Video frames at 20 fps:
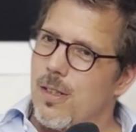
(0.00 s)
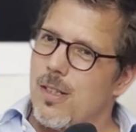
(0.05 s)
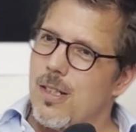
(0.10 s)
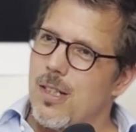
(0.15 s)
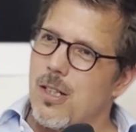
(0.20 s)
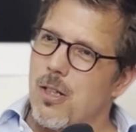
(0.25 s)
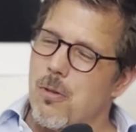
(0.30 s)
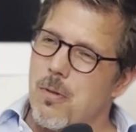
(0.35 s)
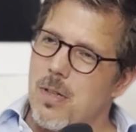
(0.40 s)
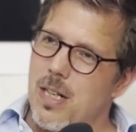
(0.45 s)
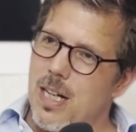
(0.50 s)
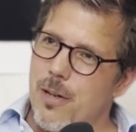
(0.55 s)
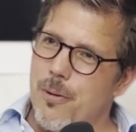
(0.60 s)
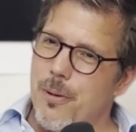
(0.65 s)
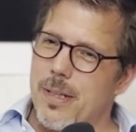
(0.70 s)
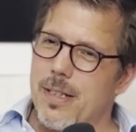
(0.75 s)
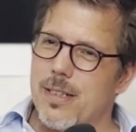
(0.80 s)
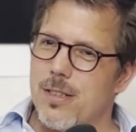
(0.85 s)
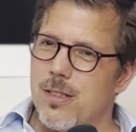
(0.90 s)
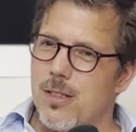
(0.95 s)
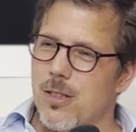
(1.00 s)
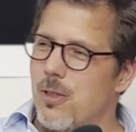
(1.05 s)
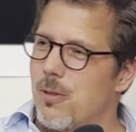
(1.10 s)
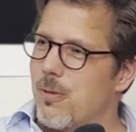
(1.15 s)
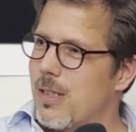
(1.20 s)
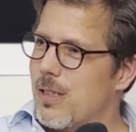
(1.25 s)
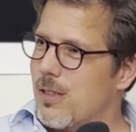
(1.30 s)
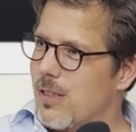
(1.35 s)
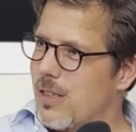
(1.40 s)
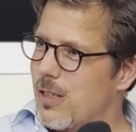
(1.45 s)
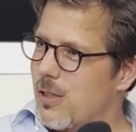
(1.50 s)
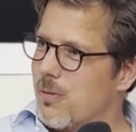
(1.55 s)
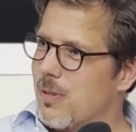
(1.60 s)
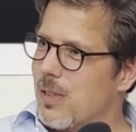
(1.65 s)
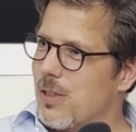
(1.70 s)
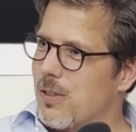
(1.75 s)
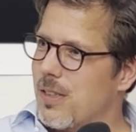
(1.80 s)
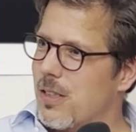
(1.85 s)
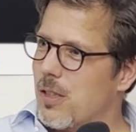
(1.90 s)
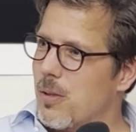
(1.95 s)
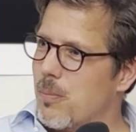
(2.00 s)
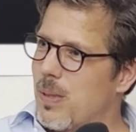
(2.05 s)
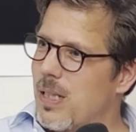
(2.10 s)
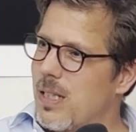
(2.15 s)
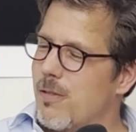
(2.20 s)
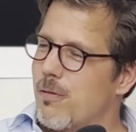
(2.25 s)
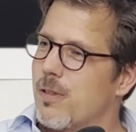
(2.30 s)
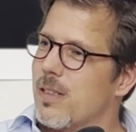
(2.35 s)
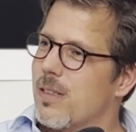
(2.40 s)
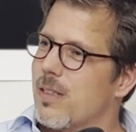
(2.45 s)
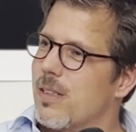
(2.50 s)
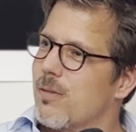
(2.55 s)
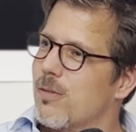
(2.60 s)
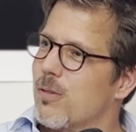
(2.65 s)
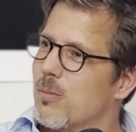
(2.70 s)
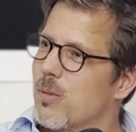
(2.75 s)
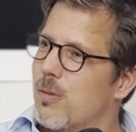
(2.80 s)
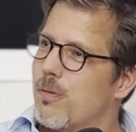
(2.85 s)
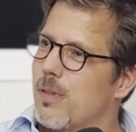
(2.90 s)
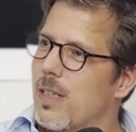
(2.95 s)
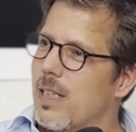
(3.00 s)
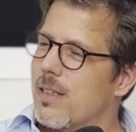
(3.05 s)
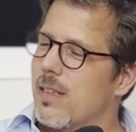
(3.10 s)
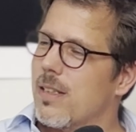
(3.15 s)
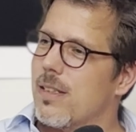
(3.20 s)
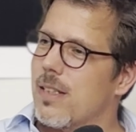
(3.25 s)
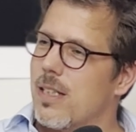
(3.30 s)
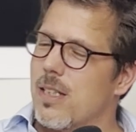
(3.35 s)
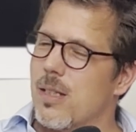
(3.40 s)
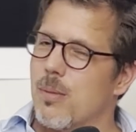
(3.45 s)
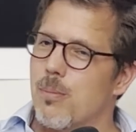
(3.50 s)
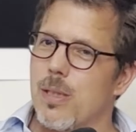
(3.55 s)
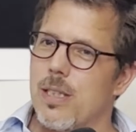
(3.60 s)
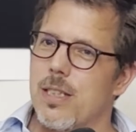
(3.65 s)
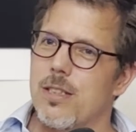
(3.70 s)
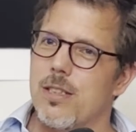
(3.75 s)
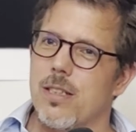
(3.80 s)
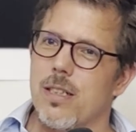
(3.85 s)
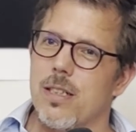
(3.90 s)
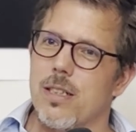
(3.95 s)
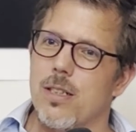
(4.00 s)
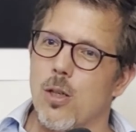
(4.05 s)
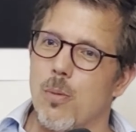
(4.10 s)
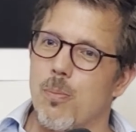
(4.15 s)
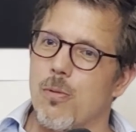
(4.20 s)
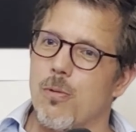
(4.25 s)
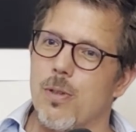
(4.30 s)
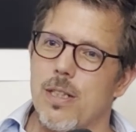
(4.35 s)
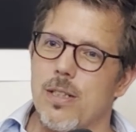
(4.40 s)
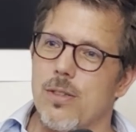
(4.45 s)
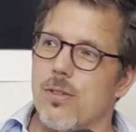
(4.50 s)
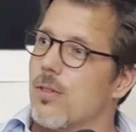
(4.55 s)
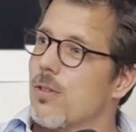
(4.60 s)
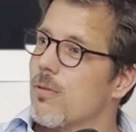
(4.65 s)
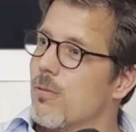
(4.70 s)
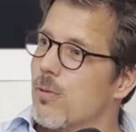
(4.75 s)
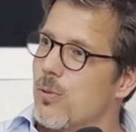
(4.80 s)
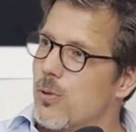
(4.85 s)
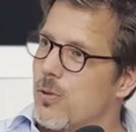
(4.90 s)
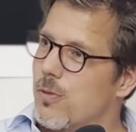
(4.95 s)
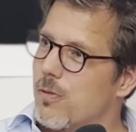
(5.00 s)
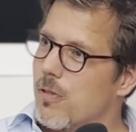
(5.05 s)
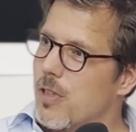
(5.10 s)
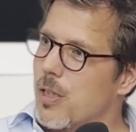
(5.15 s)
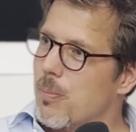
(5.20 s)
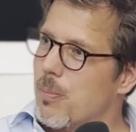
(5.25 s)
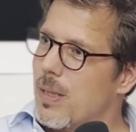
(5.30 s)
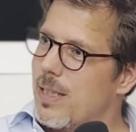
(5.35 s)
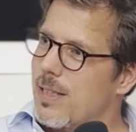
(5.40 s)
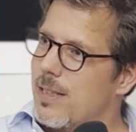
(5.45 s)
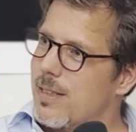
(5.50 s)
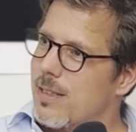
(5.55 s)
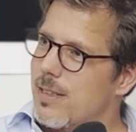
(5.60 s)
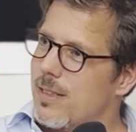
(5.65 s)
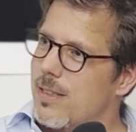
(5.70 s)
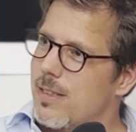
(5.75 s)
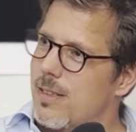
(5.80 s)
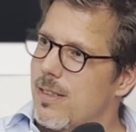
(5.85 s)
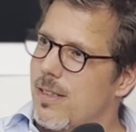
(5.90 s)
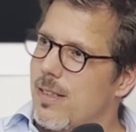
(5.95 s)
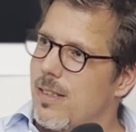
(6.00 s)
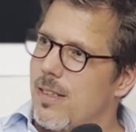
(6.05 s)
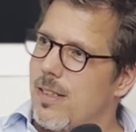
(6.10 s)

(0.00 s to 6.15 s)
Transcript: now it is the US and Israel that are benefiting from the fact that they can basically operate on a rules-free basis.